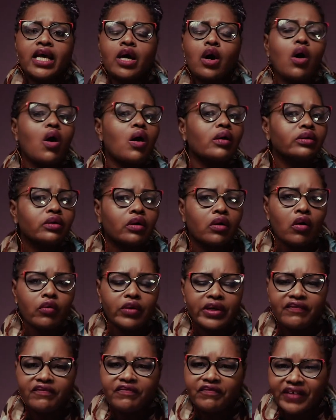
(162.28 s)

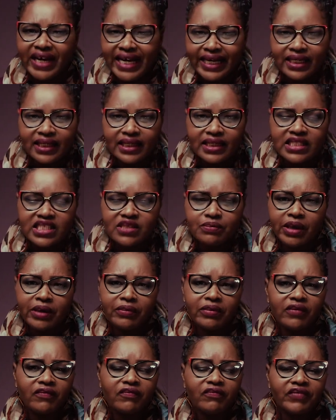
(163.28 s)
ongoing violence,
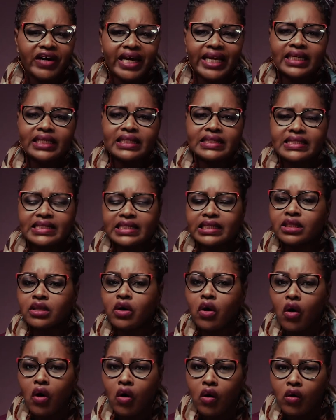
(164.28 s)
maybe violence in
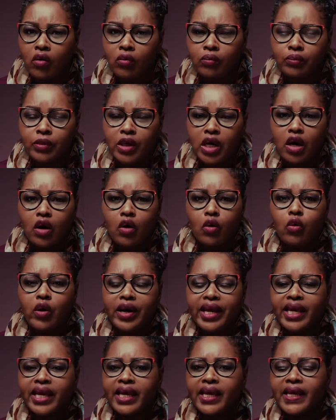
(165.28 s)
the home
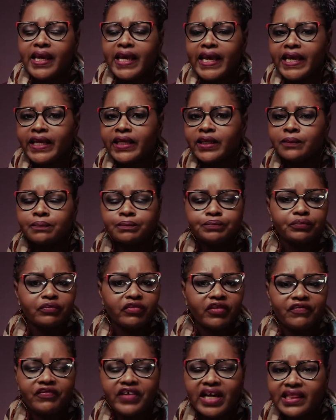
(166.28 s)
where a
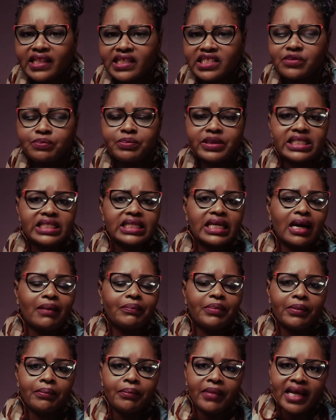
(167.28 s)
father is beating
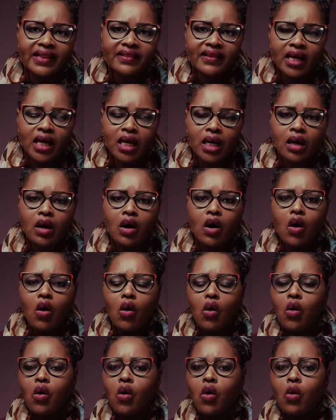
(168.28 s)
up a mother,
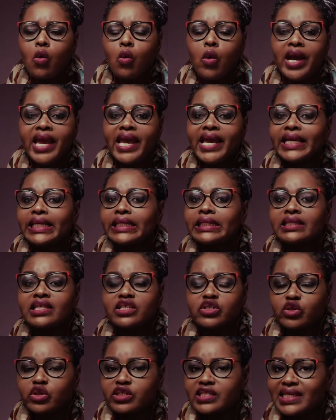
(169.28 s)
or where in the
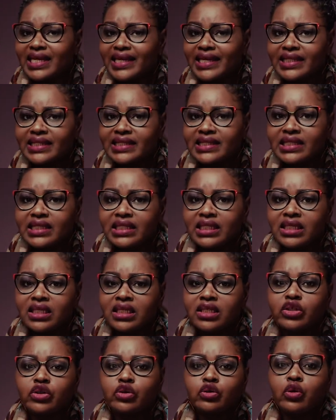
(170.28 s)
society
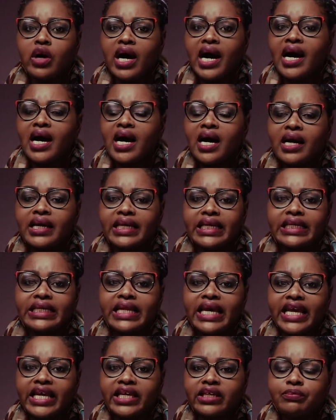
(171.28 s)
you are
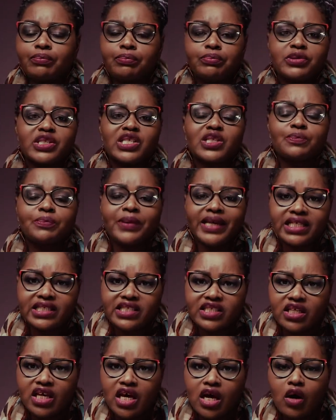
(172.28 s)
in a
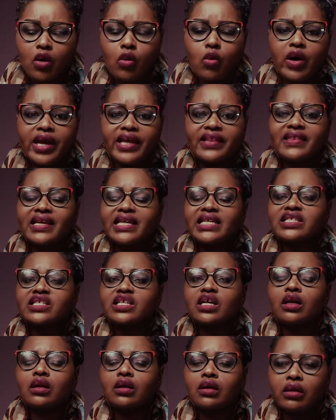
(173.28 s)
space where there is
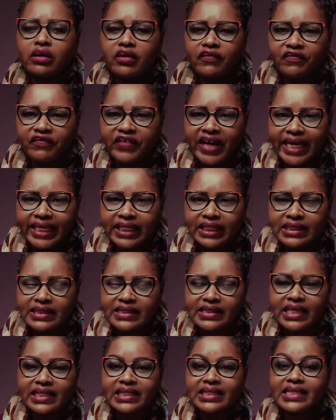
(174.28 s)
a lot of
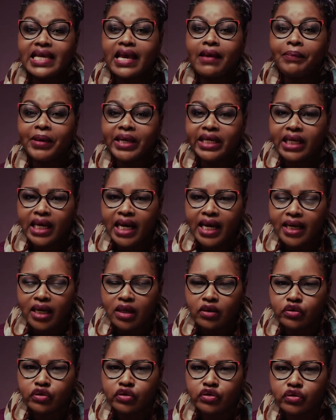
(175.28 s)
violence that is happening
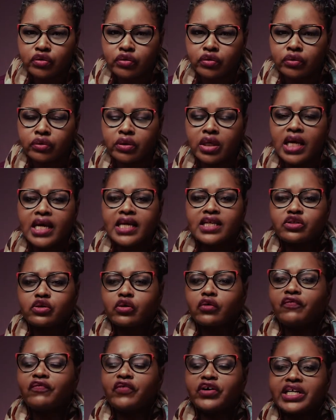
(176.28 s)
around you.
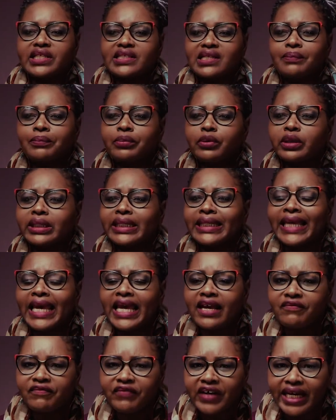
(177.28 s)
So for example,
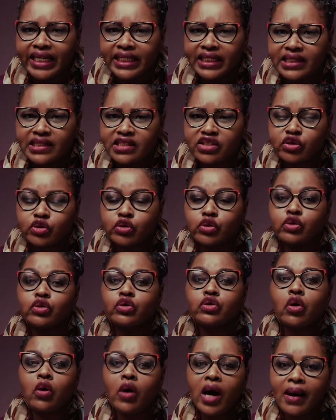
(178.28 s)
gang violence, you
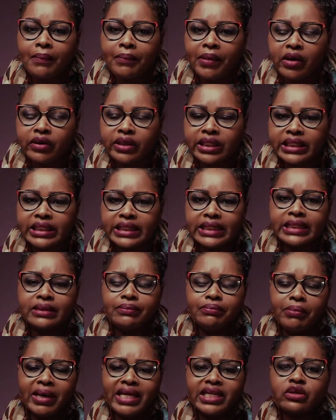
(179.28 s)
know about it. It
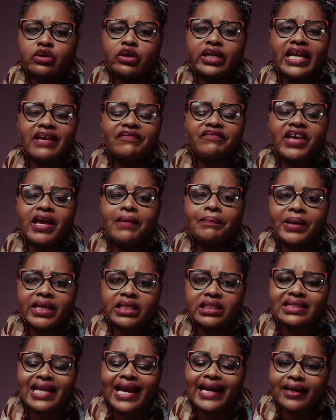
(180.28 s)
might not have
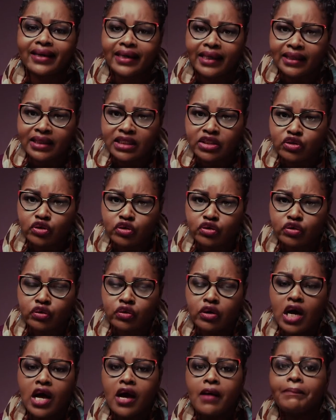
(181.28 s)
happened directly to
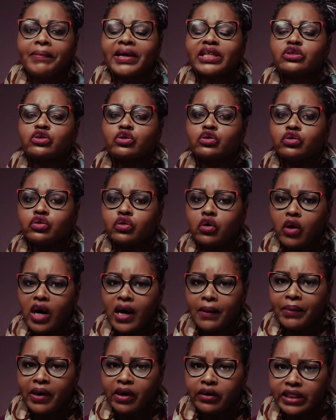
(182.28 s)
you, but you know
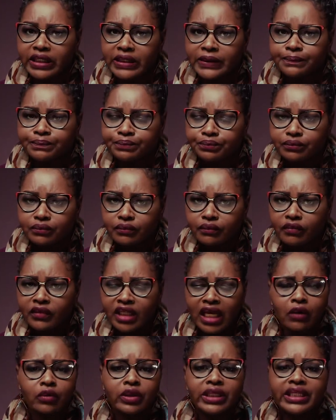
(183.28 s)
about it. I will